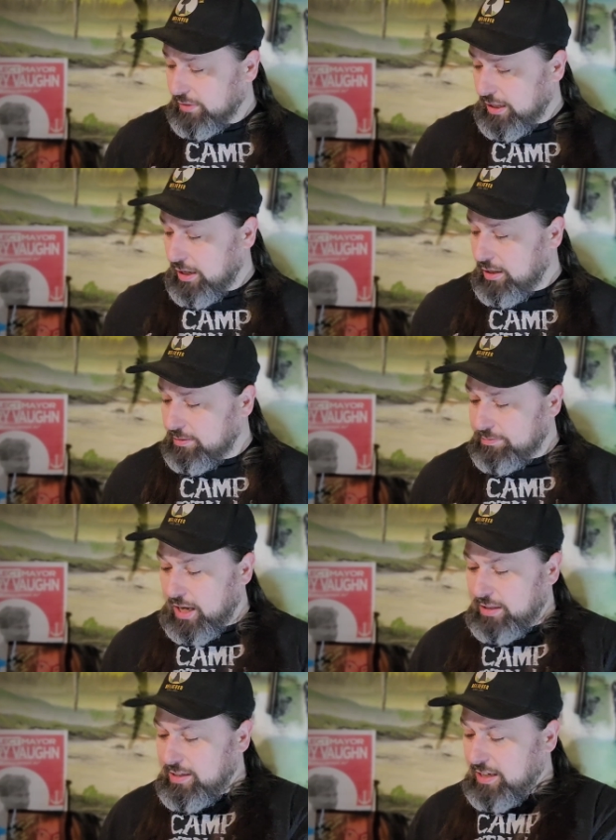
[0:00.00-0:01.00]
uh,
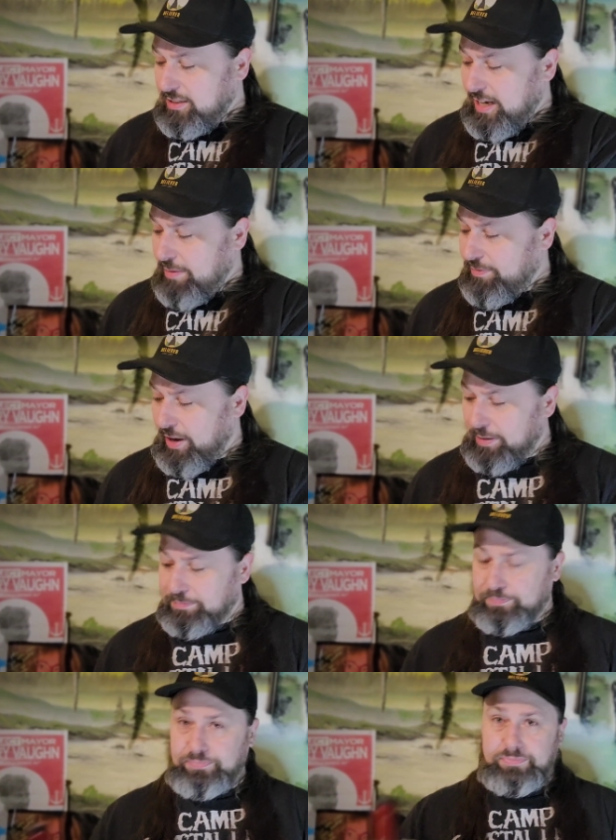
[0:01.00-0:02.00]
I'd say it's damn
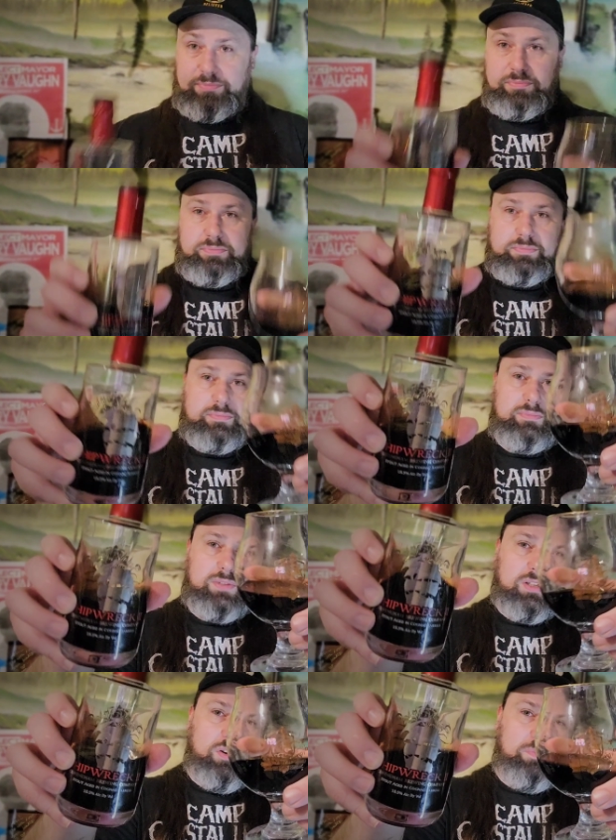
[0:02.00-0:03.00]
fine.
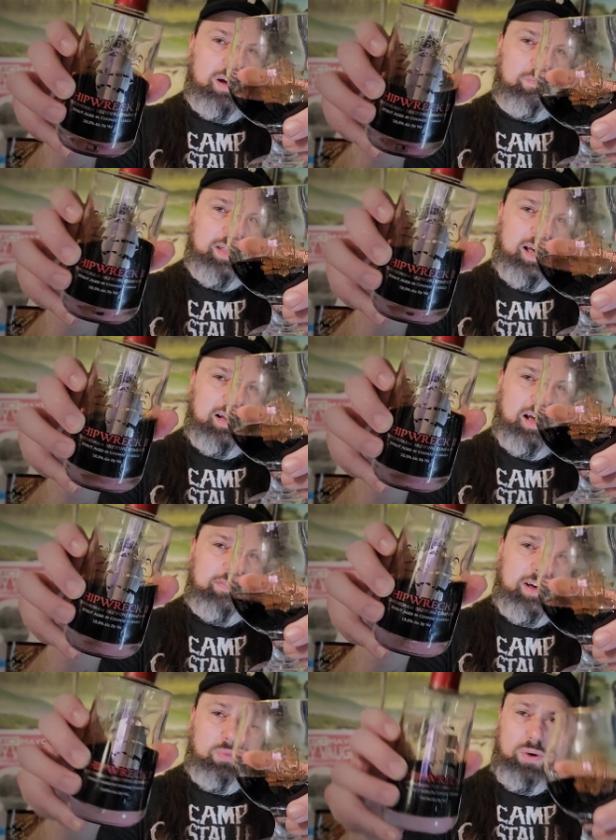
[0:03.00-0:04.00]
No problem with that.
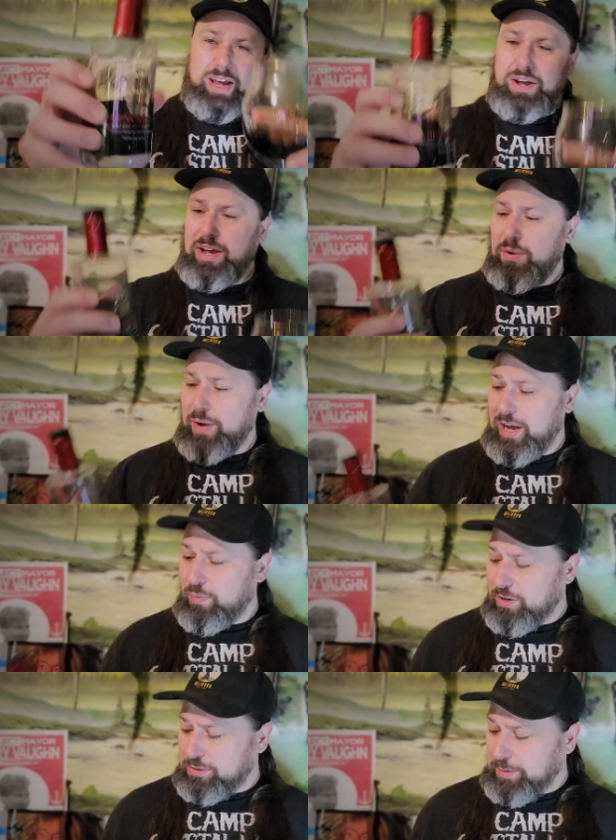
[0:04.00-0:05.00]
I've had way, way
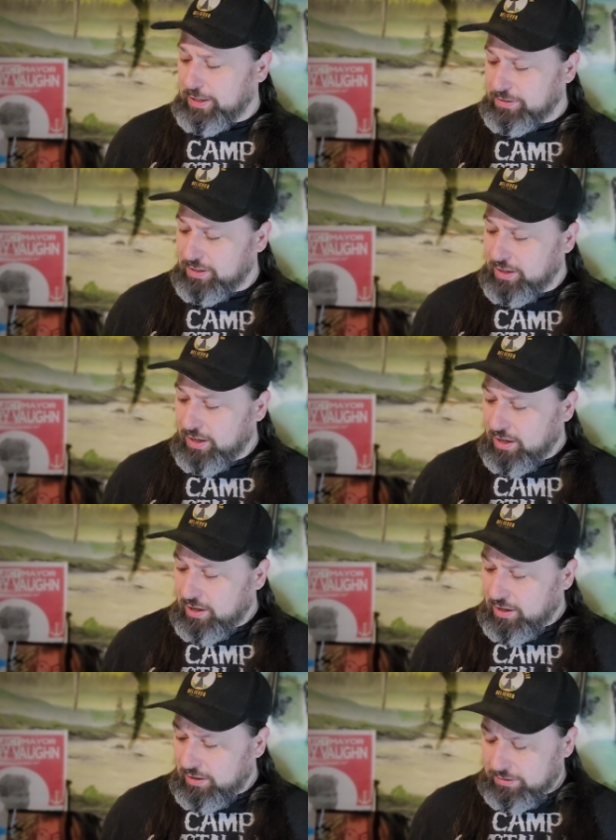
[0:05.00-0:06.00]
worse beers
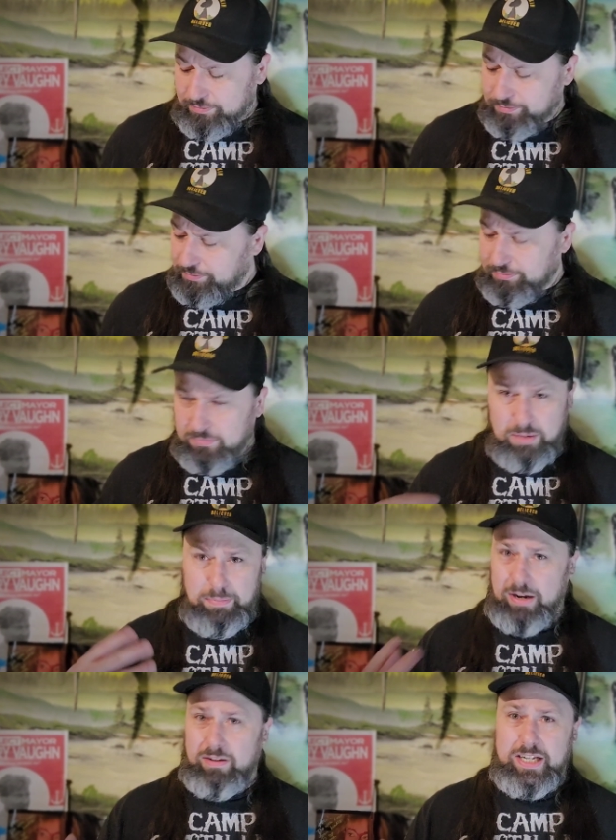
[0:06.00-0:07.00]
than
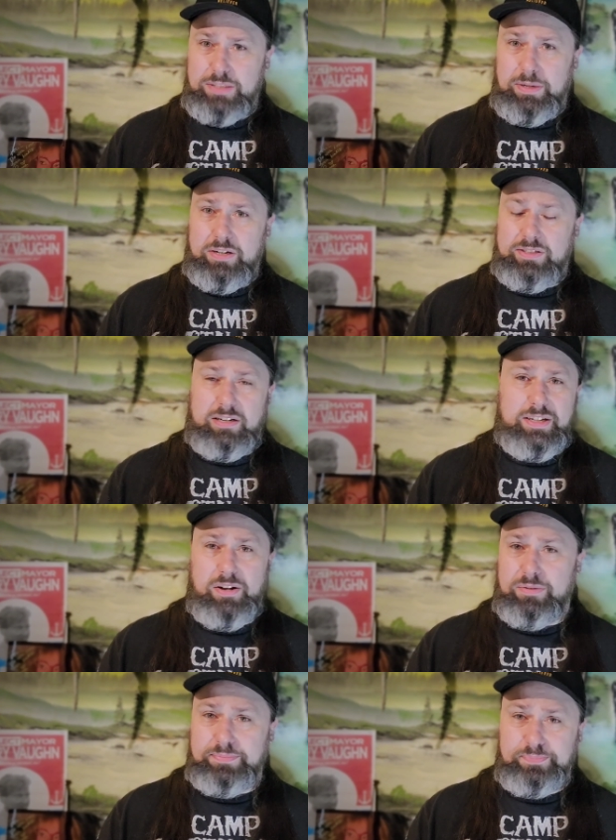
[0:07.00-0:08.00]
barrel aged beers that are, you
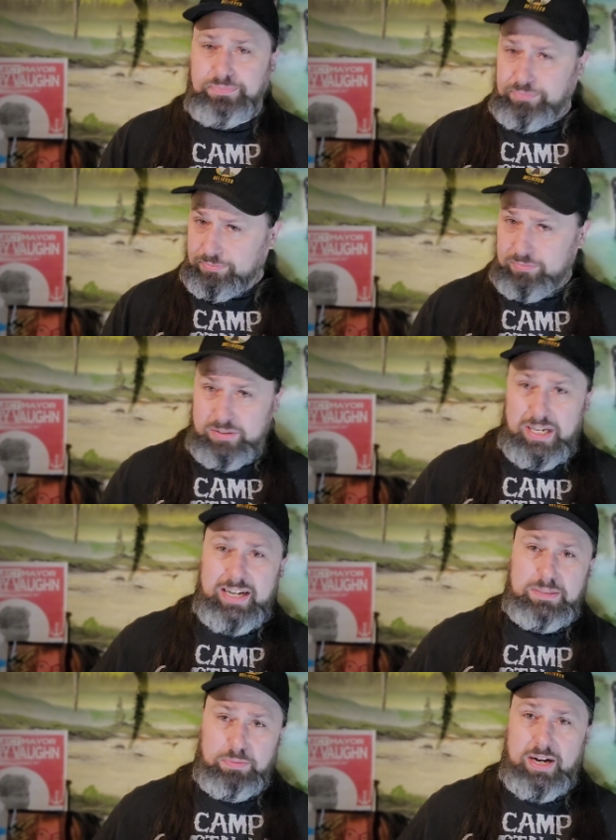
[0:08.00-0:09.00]
know,
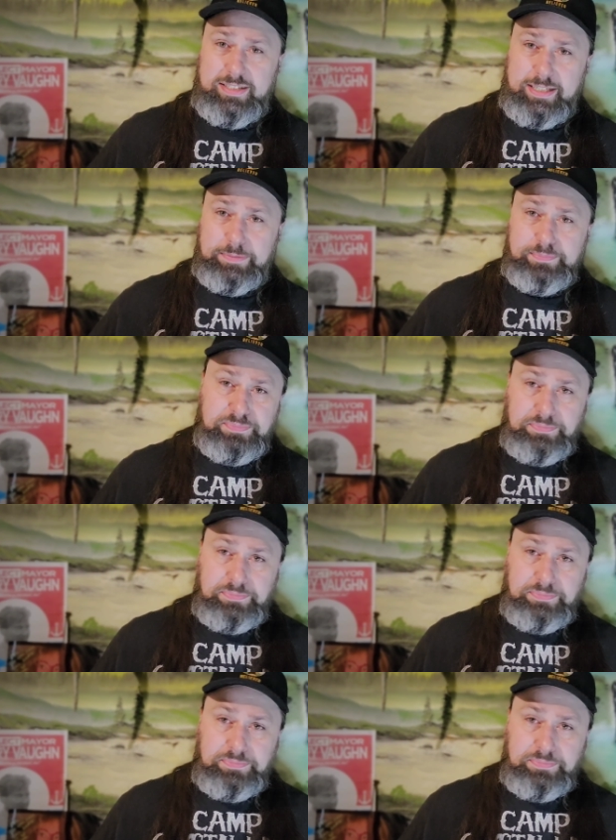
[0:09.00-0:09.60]
it is pricey.